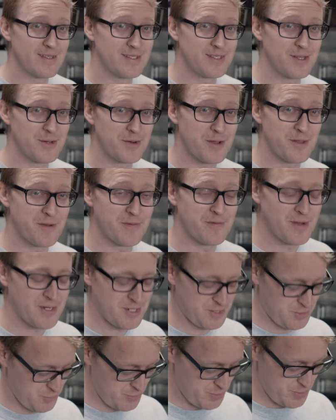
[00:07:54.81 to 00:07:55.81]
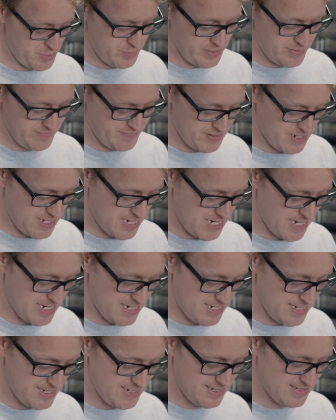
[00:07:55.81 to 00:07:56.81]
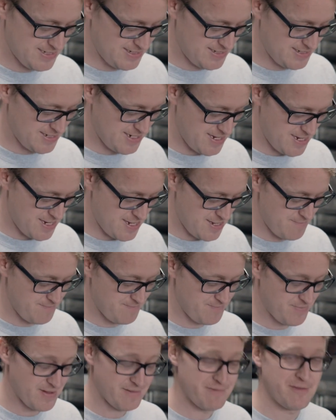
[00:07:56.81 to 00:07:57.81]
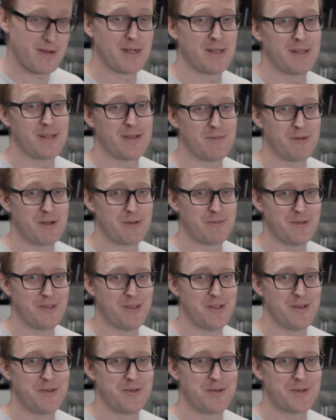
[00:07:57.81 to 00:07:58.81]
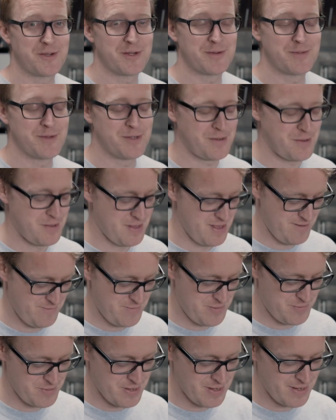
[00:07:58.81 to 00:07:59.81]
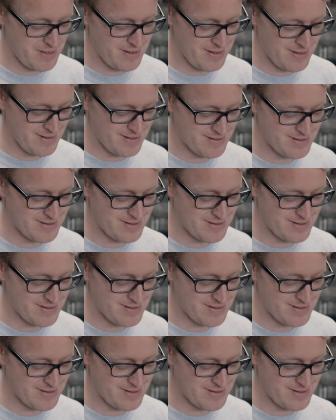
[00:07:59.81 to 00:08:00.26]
so another fun toy we've got is I finally went with the new turbo. I've been running a